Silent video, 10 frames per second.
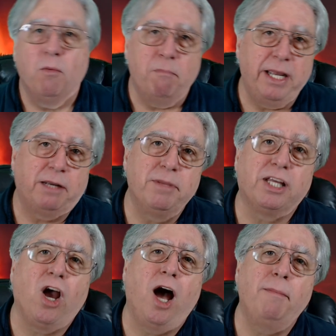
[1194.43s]
make them in the
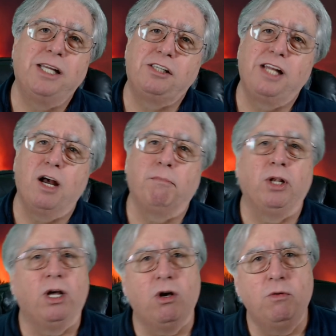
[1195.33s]
comments down
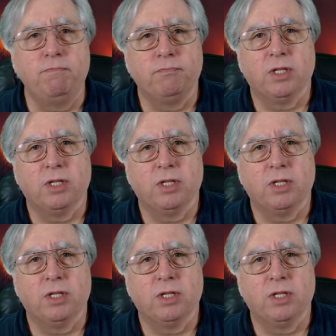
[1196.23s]
below.